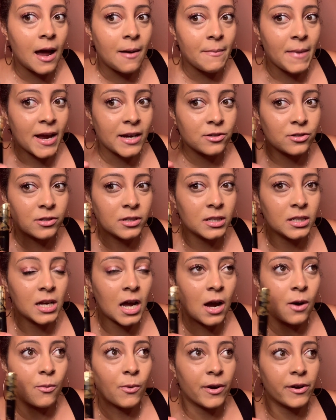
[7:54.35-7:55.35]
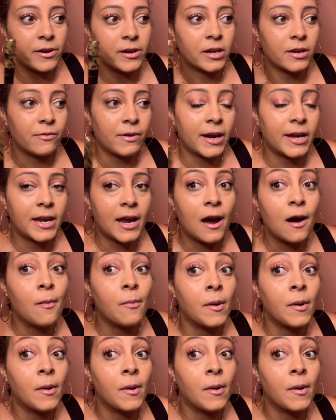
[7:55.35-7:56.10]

I'm actually not wearing it right now,